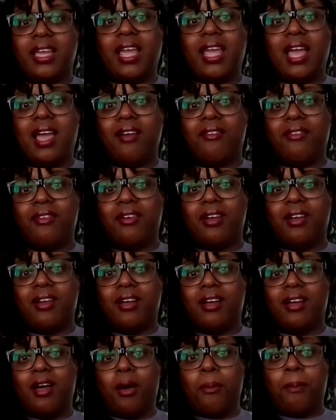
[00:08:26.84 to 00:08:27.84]
have
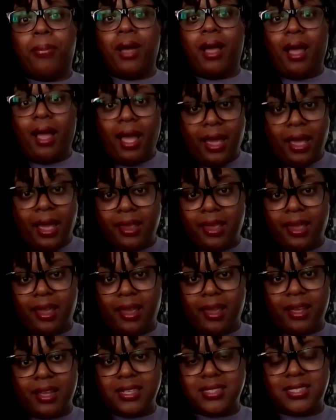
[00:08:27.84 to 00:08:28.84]
a
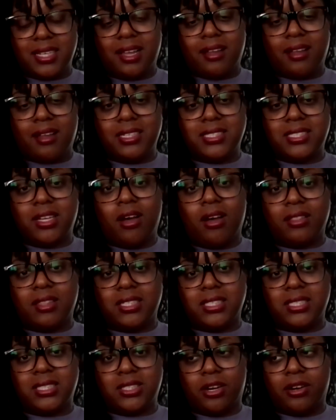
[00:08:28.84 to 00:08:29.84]
podcast. It's
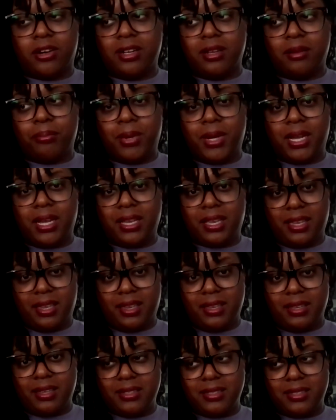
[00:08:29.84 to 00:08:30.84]
called the Startup
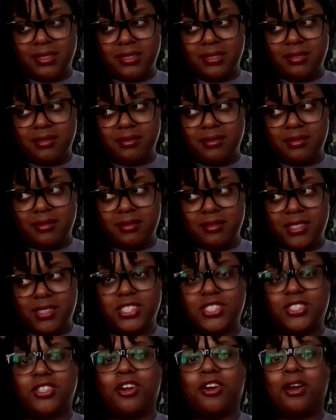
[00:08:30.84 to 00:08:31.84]
Podcast,
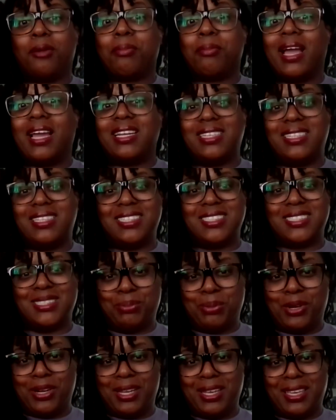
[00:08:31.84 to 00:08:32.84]
the Startup
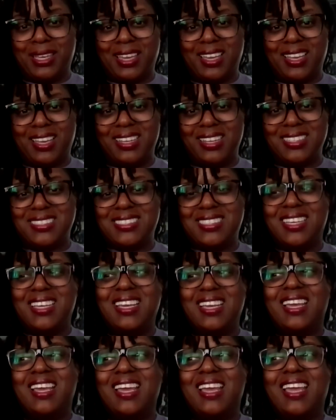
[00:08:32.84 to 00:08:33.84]
Ideas Podcast.
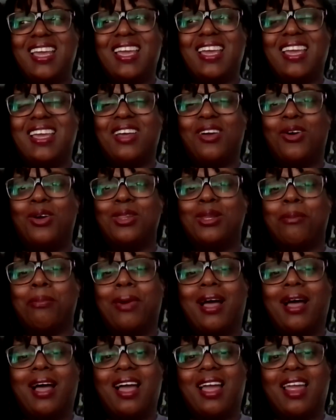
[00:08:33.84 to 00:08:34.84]
And on the
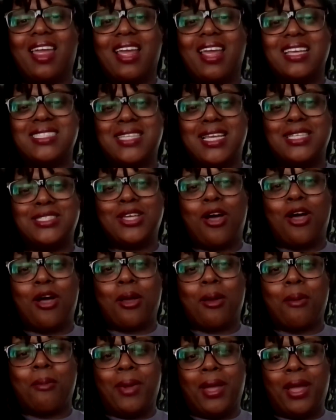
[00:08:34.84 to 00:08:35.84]
podcast, they
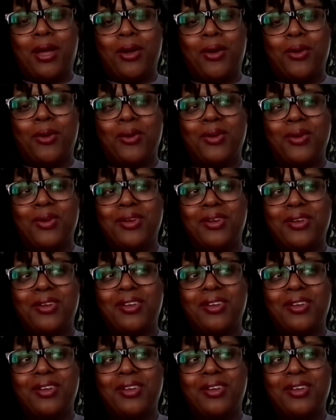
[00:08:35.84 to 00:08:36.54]
talk about